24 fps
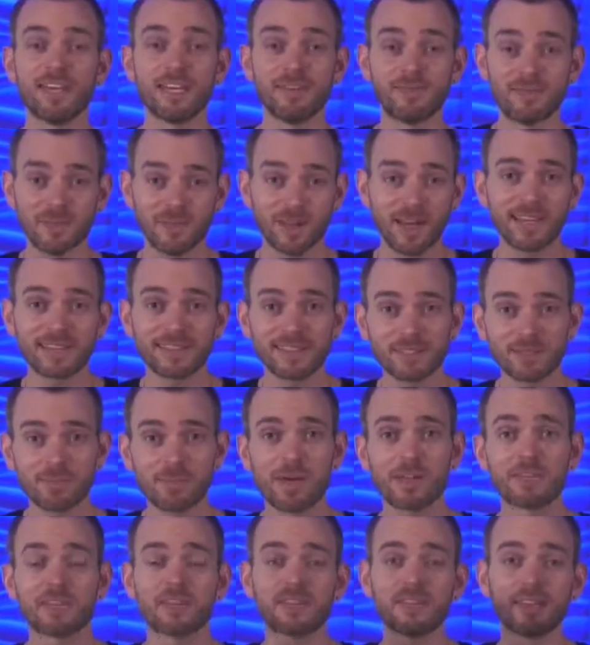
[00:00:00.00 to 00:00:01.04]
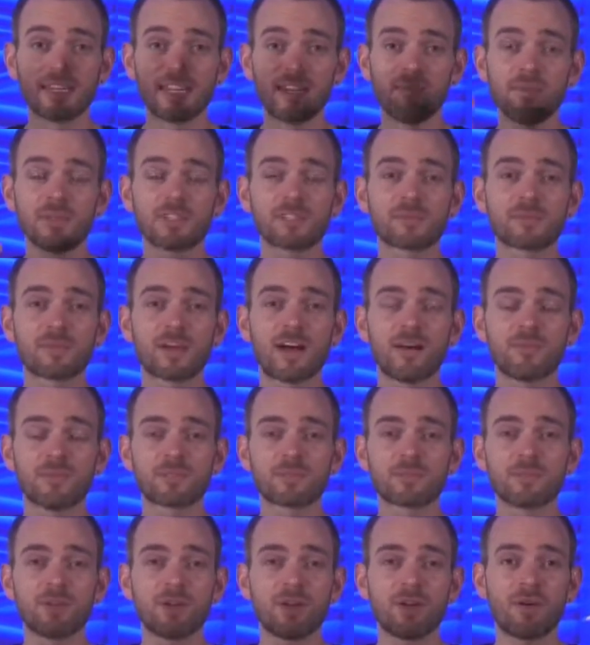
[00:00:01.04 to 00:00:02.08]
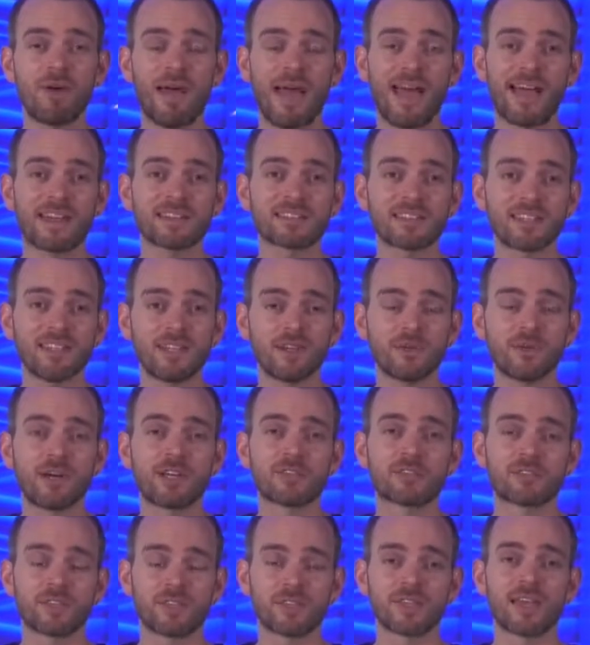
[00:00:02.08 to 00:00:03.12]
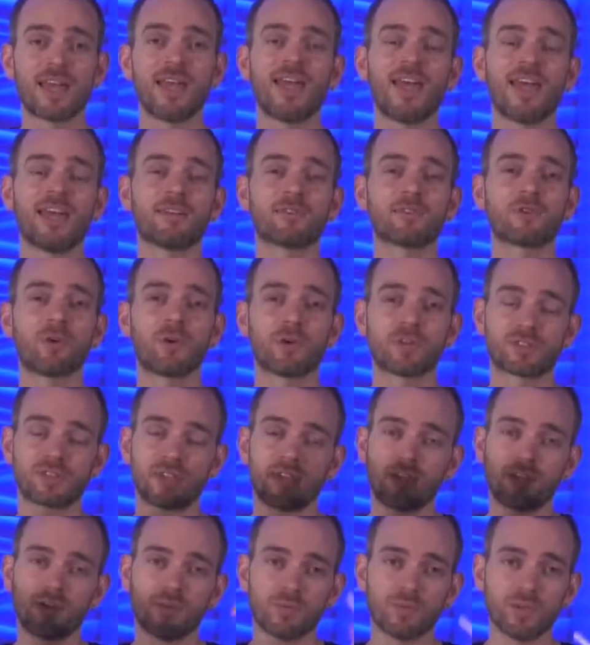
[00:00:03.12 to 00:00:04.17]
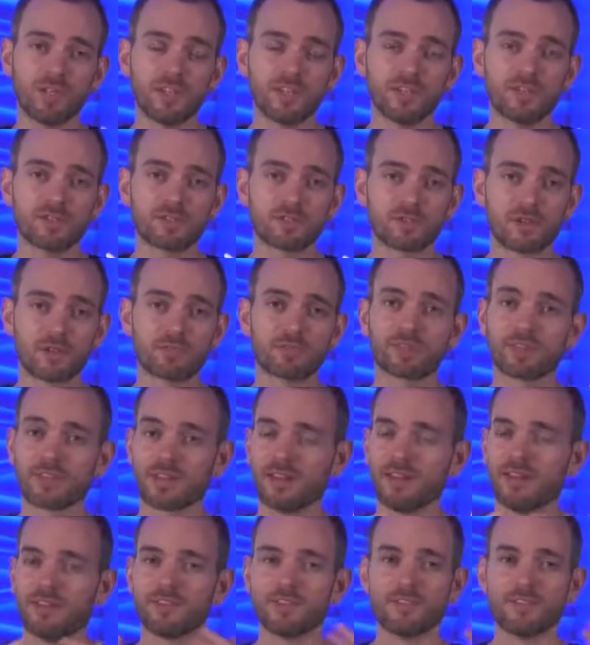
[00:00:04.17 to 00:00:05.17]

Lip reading: If you like this method, leave me some comments below, ask any questions, and of course, read the description.